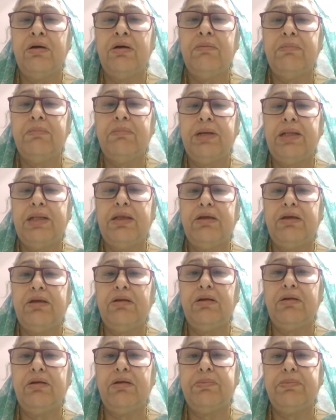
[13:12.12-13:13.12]

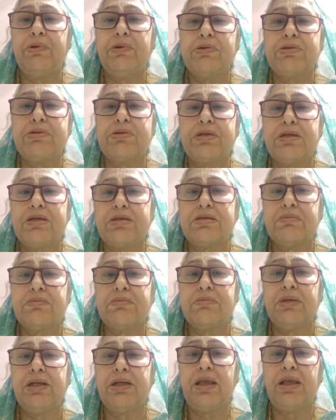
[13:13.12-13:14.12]
particular process,
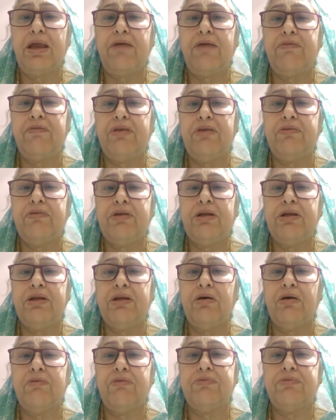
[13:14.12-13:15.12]
but every one
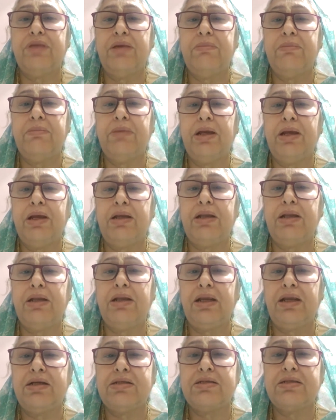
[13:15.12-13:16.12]
of them
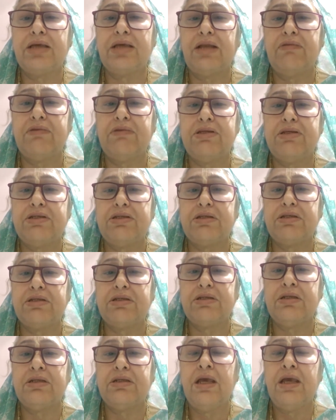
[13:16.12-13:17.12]
attained
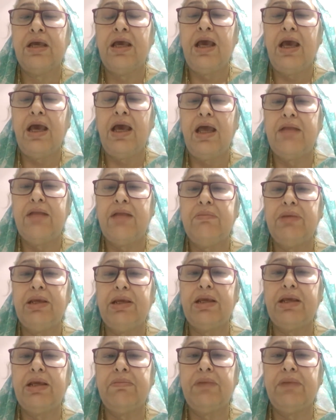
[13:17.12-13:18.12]
salvation and
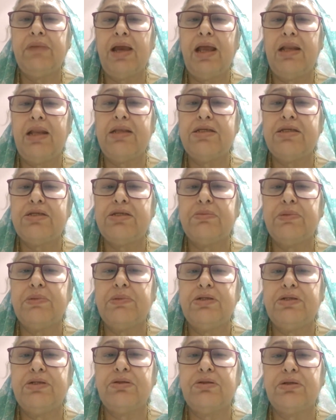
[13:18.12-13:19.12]
became
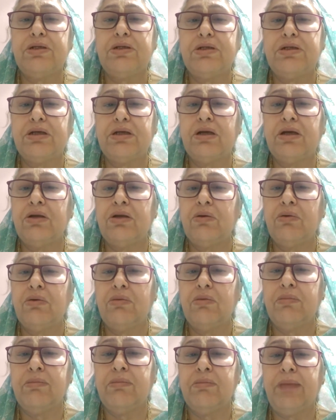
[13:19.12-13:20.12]
eligible to return
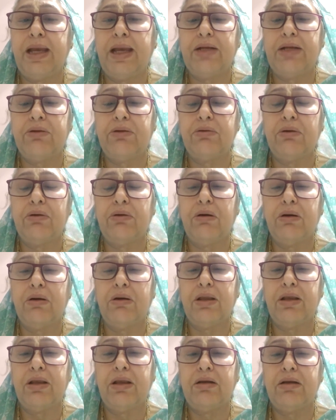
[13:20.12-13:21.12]
home back to
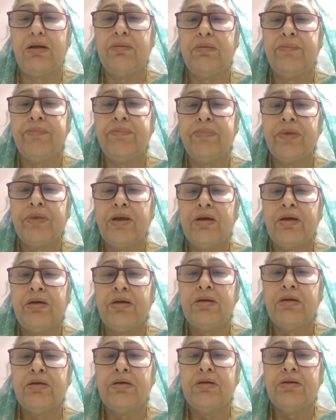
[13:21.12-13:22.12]
Godhead.
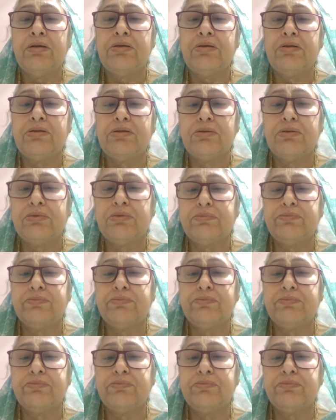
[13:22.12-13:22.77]
So,